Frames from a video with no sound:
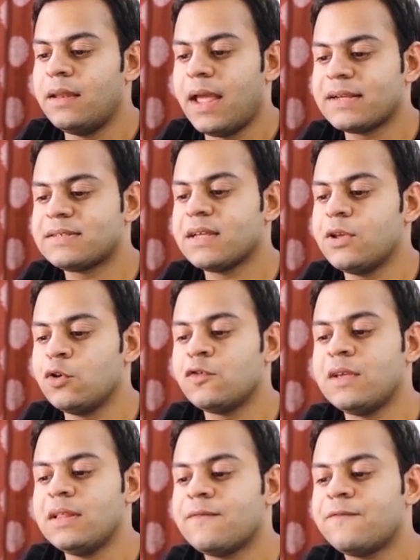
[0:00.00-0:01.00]
Next, you
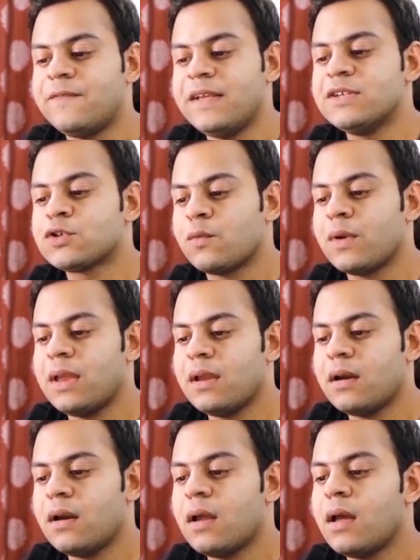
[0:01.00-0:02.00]
see the fees over
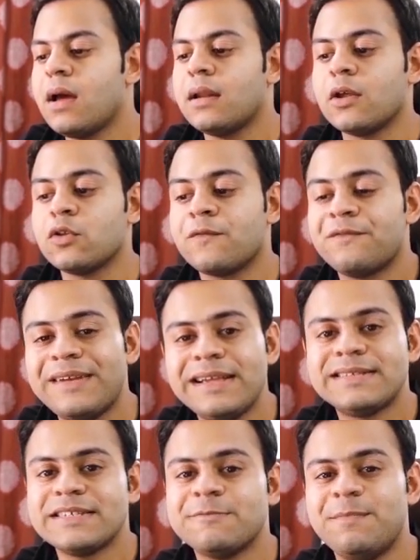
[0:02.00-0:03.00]
here. Now the
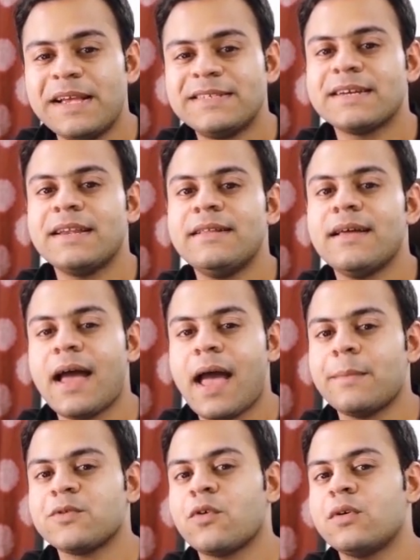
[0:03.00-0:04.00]
fees is basically the
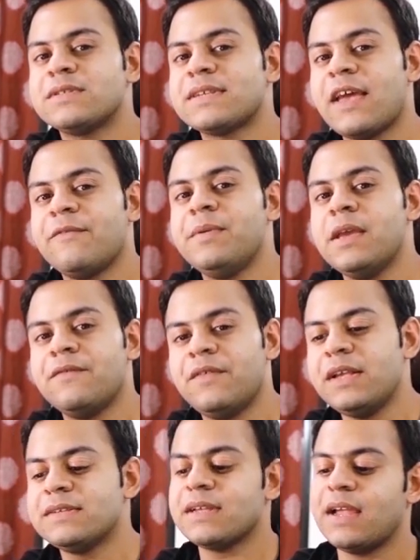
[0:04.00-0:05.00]
Amazon's FBA
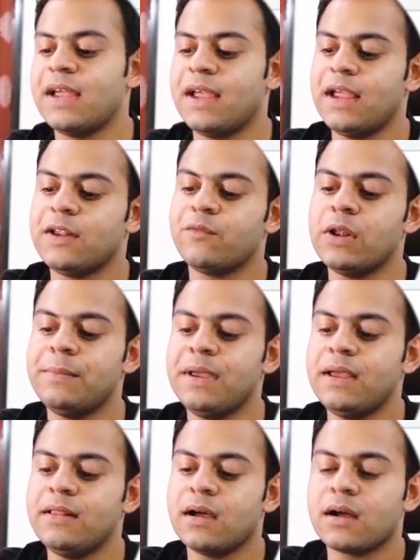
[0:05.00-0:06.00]
fees. It will
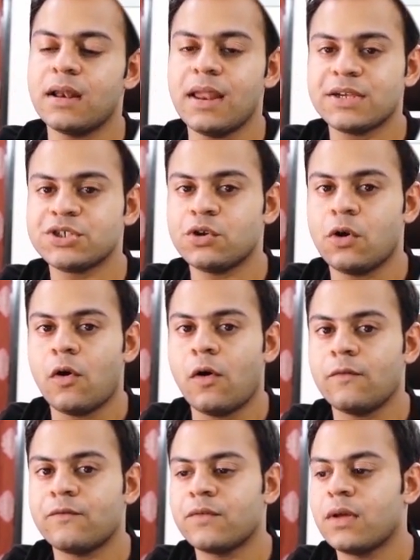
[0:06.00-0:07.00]
be the collection
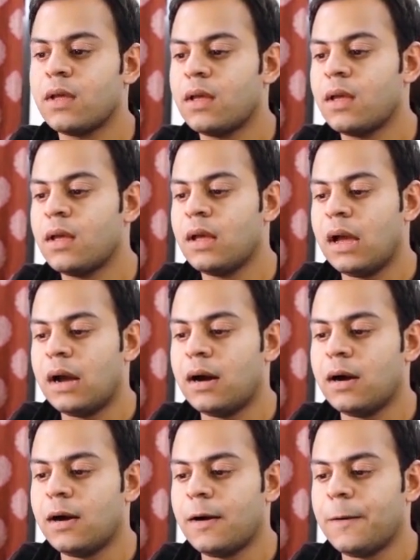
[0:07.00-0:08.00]
of
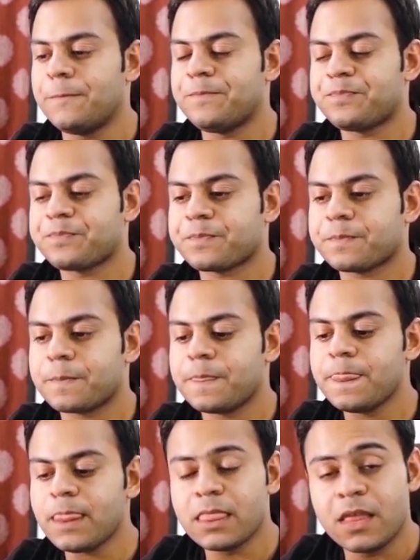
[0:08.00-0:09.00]

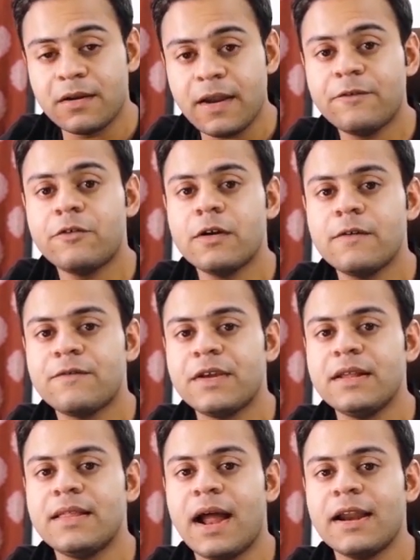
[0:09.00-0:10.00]
the referral
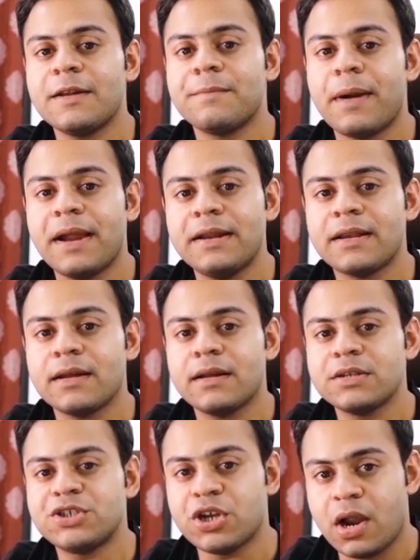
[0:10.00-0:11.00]
fee that it might
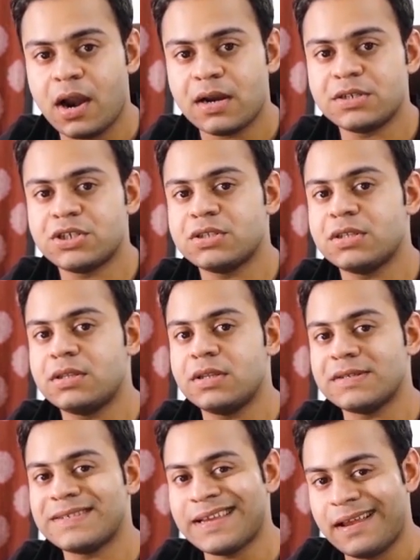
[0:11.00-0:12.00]
charge
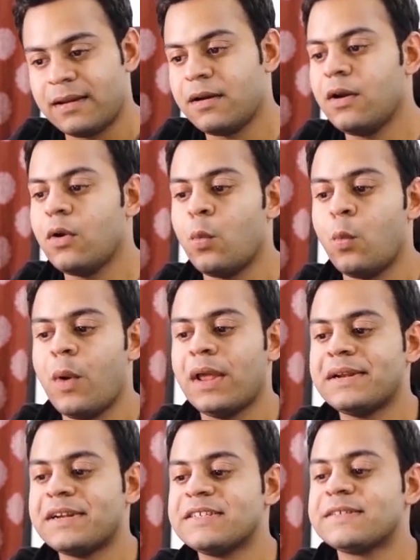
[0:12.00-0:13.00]
the seller
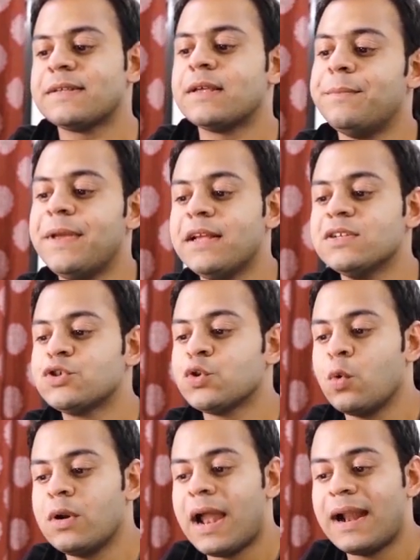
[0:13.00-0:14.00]
when it is being
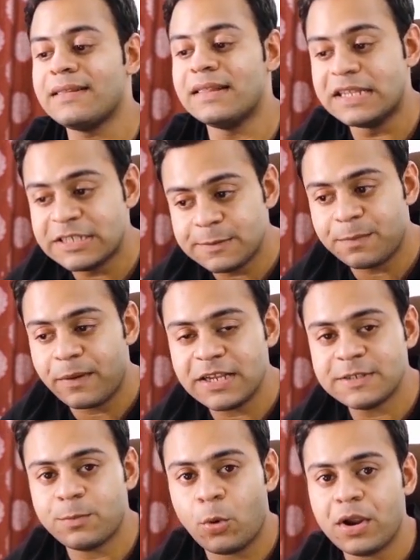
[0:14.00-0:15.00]
sold at this
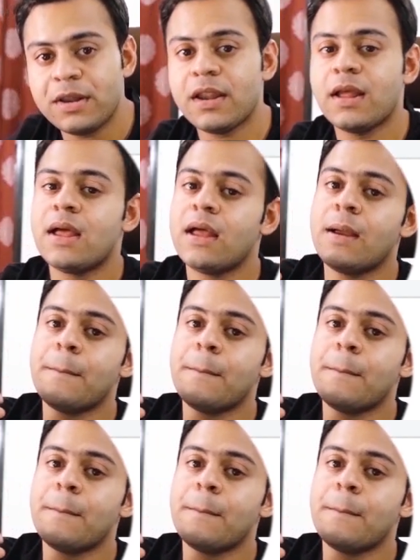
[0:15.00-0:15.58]
price point,